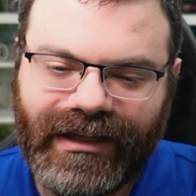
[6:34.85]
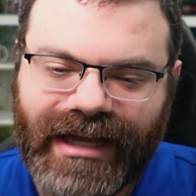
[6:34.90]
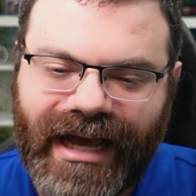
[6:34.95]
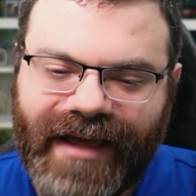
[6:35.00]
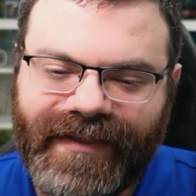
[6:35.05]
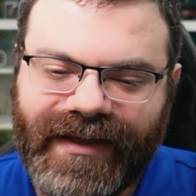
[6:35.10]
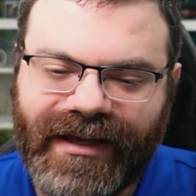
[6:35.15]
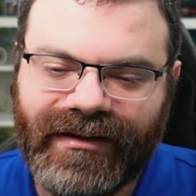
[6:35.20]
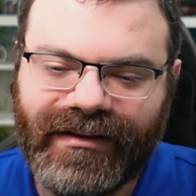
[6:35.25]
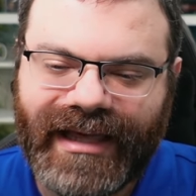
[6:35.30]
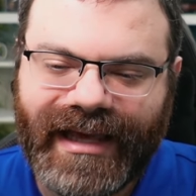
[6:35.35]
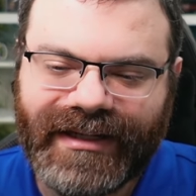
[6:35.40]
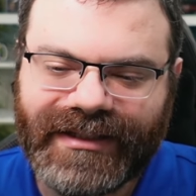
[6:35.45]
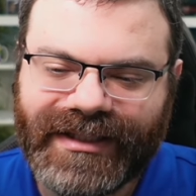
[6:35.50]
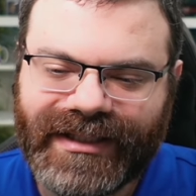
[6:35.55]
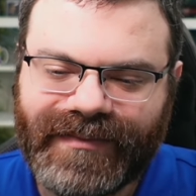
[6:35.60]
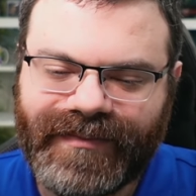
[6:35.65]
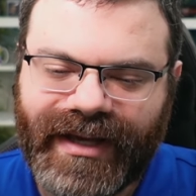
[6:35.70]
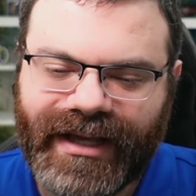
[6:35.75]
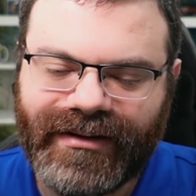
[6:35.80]
I think Lance
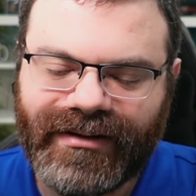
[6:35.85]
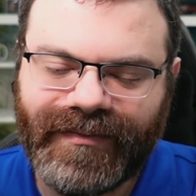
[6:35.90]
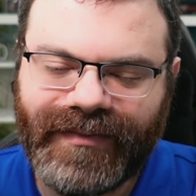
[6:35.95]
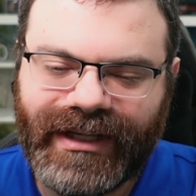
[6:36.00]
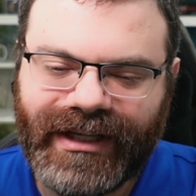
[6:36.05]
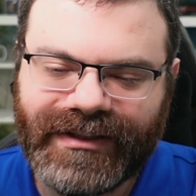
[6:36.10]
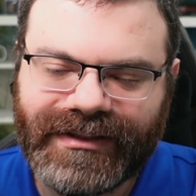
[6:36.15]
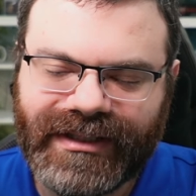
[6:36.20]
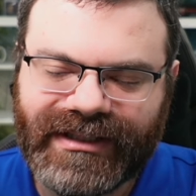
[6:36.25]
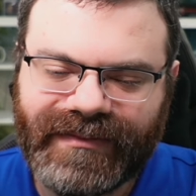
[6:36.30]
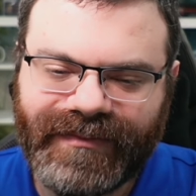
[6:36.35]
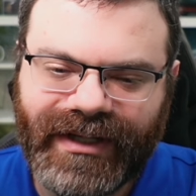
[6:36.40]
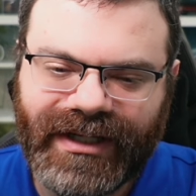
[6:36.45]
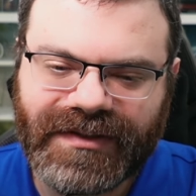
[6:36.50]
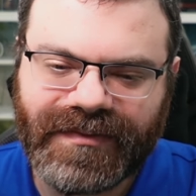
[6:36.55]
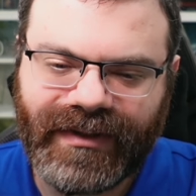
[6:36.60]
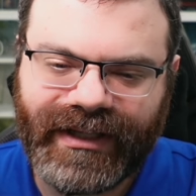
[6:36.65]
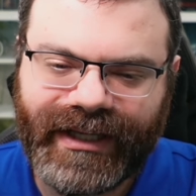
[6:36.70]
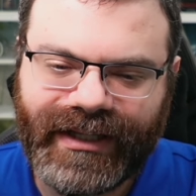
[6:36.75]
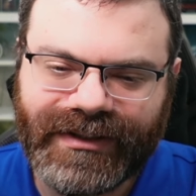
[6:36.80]
is better because it's a
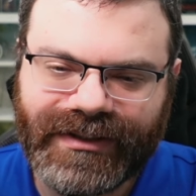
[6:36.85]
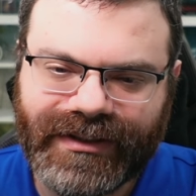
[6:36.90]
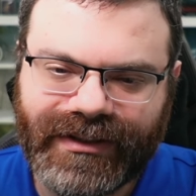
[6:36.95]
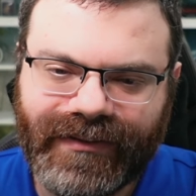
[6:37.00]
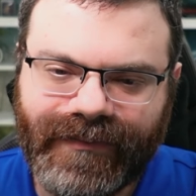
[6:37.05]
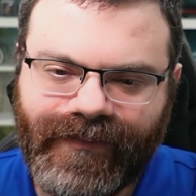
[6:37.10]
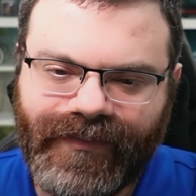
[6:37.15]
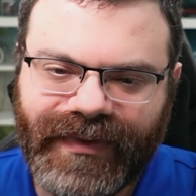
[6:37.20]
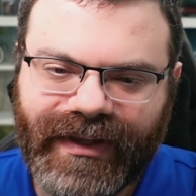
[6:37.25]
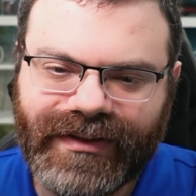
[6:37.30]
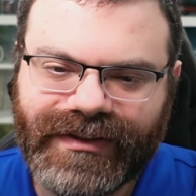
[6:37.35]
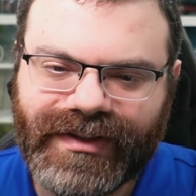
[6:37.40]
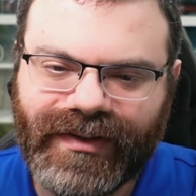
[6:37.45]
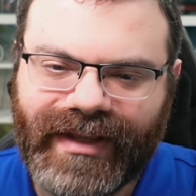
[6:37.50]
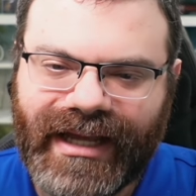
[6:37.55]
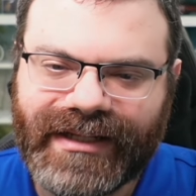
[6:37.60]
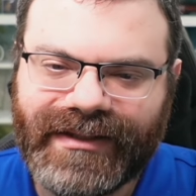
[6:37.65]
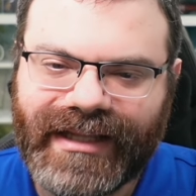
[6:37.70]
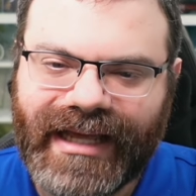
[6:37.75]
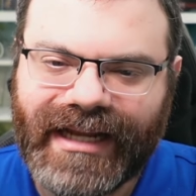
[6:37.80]
possible answer. So
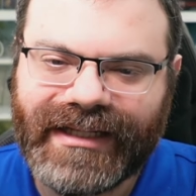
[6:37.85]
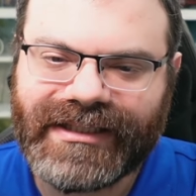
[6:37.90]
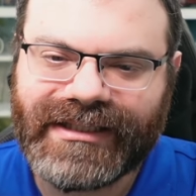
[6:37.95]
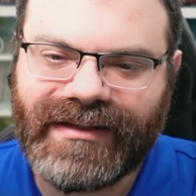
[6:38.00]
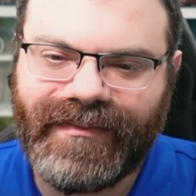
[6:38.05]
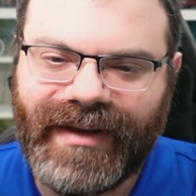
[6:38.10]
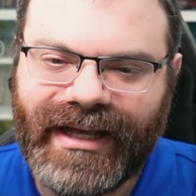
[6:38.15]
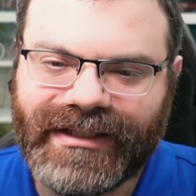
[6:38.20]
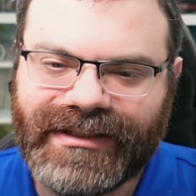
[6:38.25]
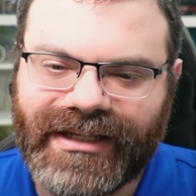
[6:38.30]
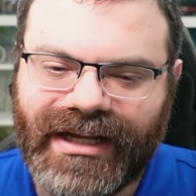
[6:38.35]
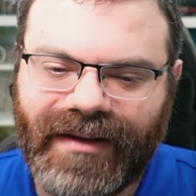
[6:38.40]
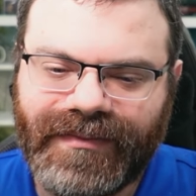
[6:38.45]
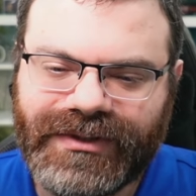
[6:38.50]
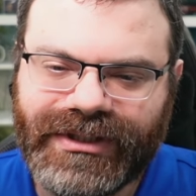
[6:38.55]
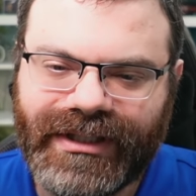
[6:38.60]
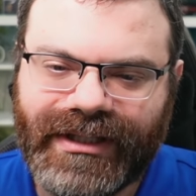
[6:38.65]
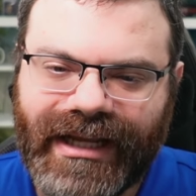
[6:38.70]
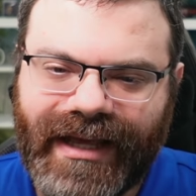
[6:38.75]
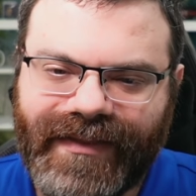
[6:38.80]
that that's the best option.